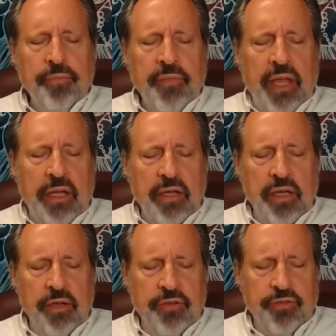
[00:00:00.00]
That
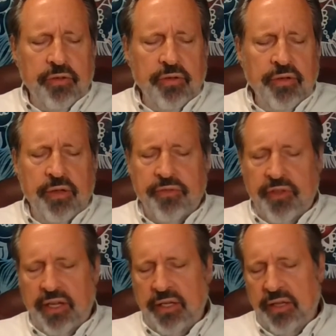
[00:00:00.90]
is
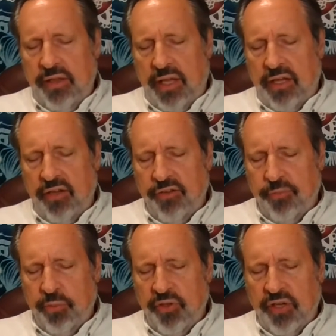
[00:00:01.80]
nothing that is
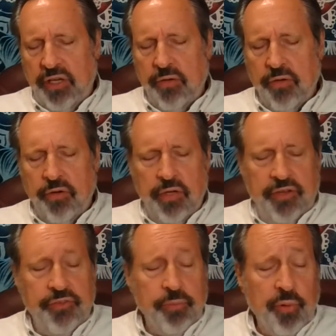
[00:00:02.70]
particularly
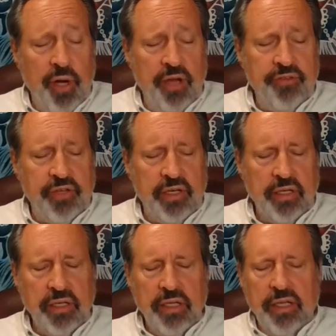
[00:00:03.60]
surprising
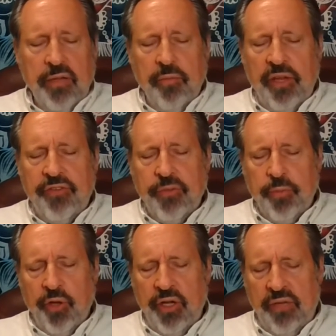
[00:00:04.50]
based
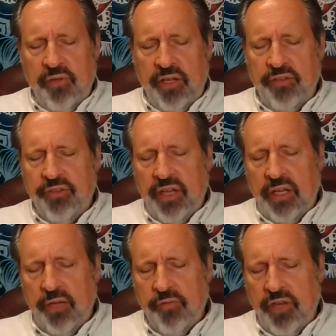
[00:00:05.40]
upon events that
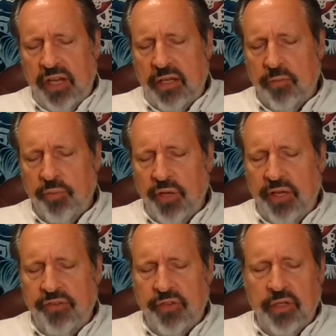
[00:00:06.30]
have taken
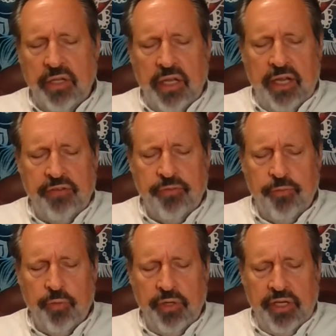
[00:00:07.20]
place in the last
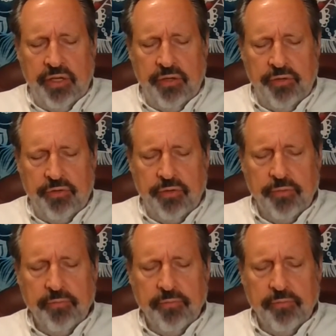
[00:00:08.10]
4 years.